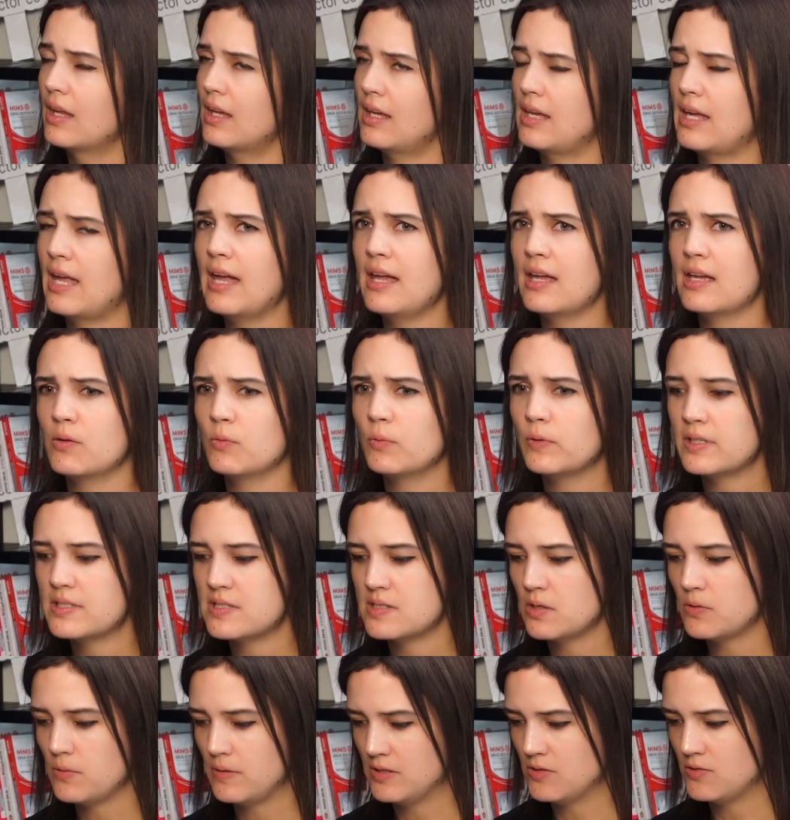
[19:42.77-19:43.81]
Yeah, well, it's
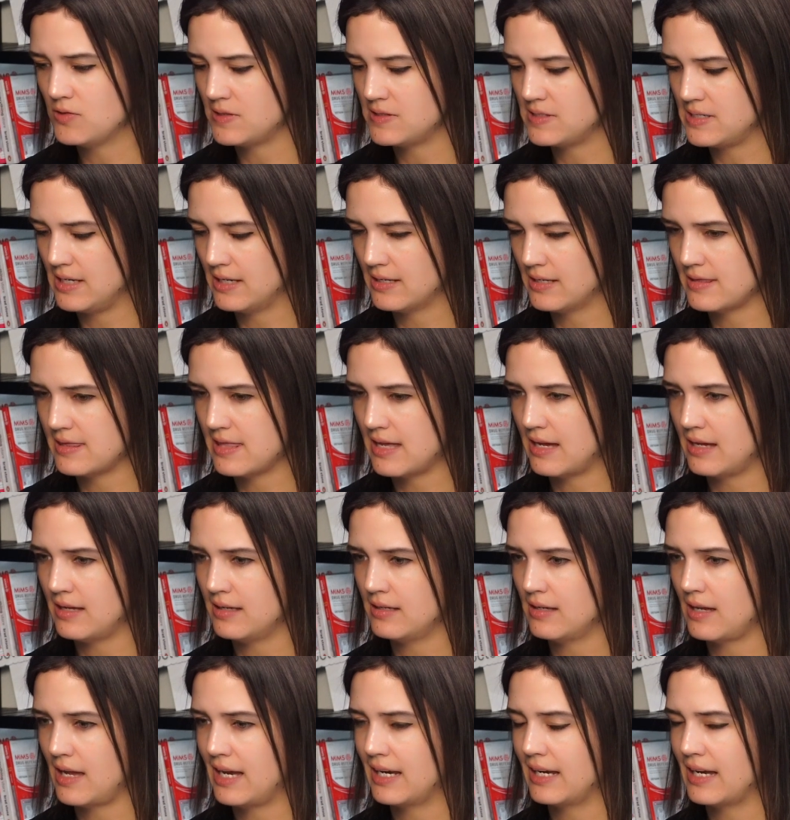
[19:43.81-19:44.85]
so interesting
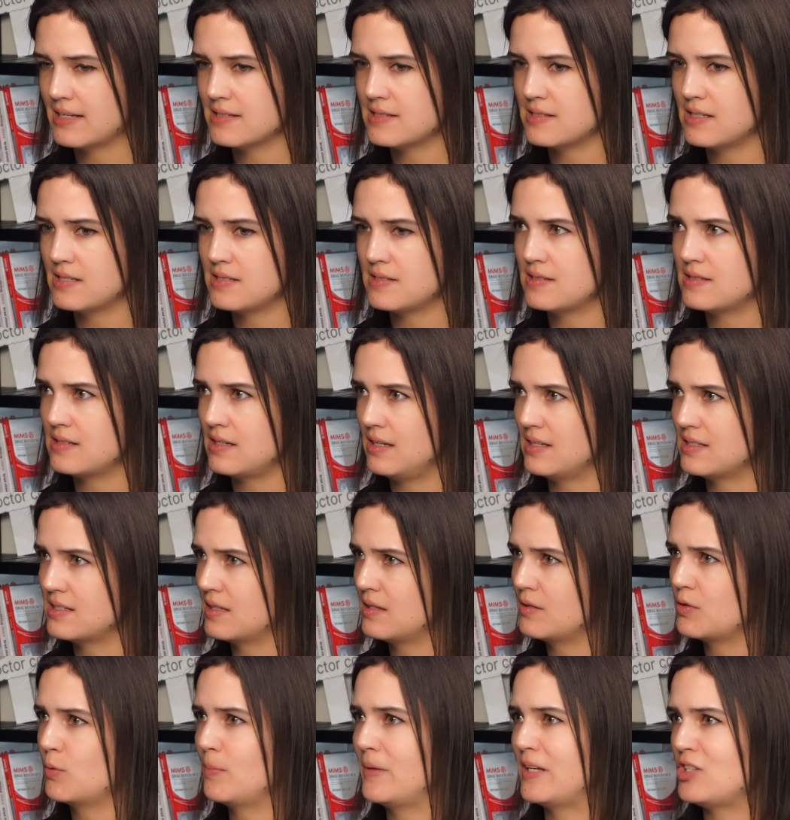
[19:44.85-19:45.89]
that I guess it's a
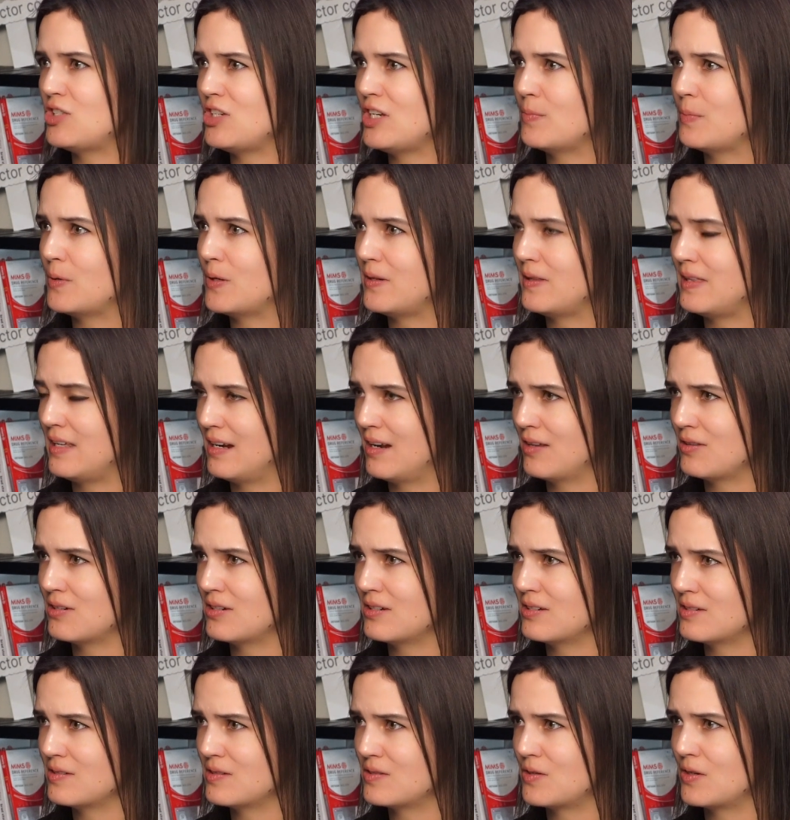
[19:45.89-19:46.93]
little bit cheaper than
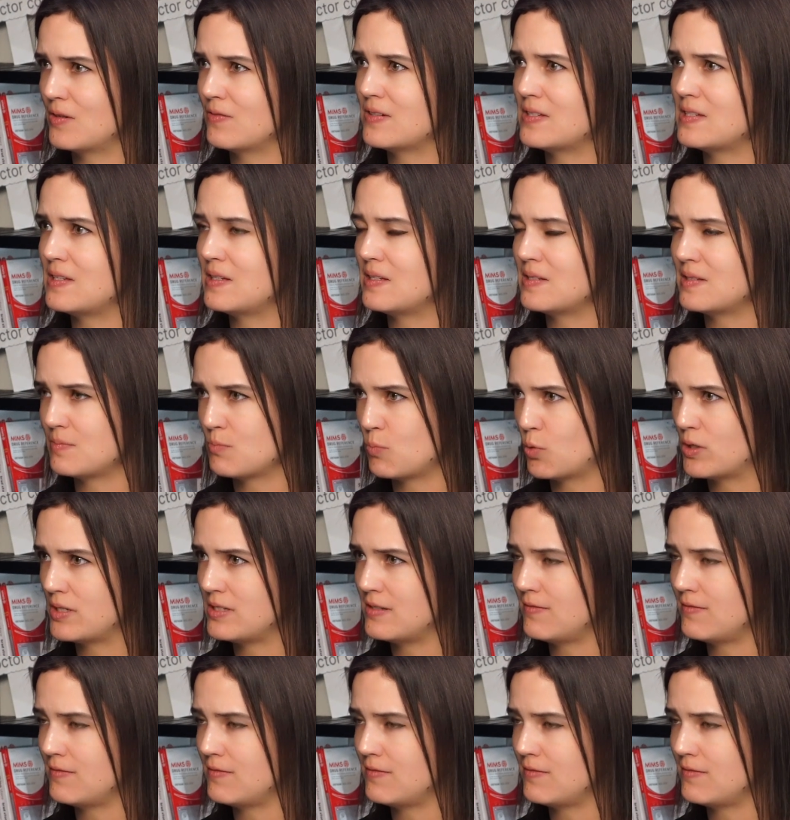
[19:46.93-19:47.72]
other services, more